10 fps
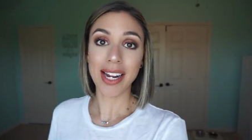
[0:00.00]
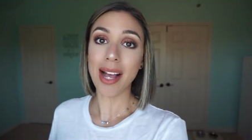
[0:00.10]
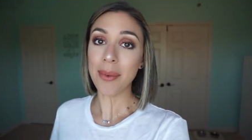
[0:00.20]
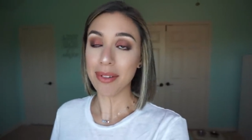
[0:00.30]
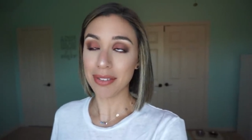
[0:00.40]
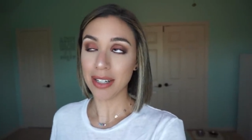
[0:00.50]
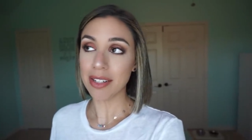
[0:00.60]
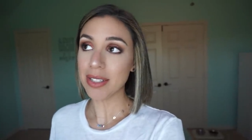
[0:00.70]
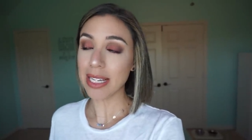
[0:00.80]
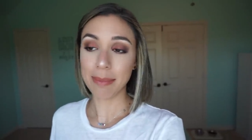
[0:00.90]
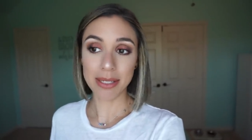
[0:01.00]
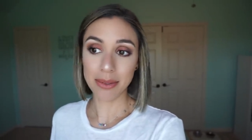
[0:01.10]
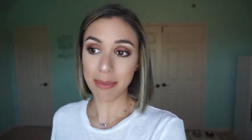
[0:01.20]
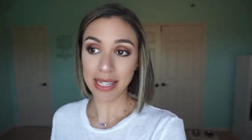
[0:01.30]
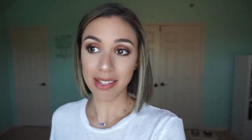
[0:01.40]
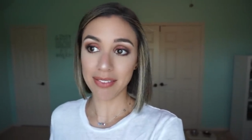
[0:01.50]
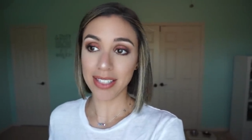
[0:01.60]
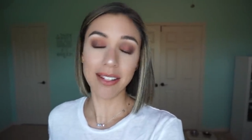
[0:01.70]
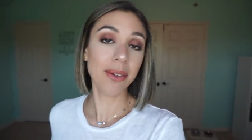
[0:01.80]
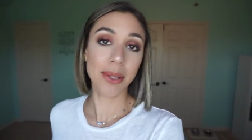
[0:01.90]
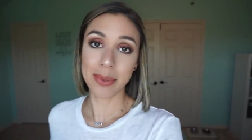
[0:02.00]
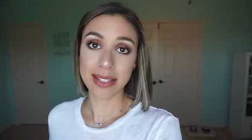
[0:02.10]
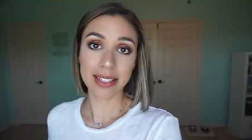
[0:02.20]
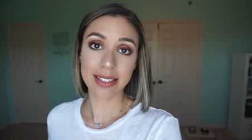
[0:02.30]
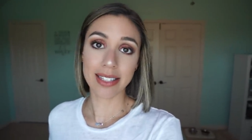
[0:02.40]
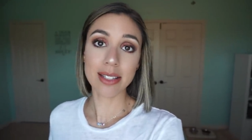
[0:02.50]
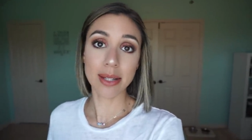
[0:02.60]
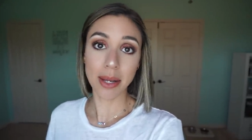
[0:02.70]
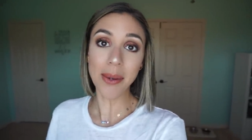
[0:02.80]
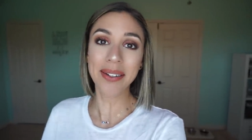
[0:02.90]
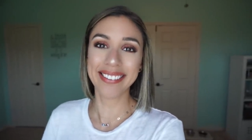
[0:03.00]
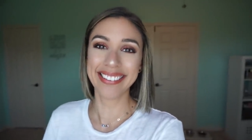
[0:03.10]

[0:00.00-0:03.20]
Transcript: However, every time I do a makeup video, no one sees it. So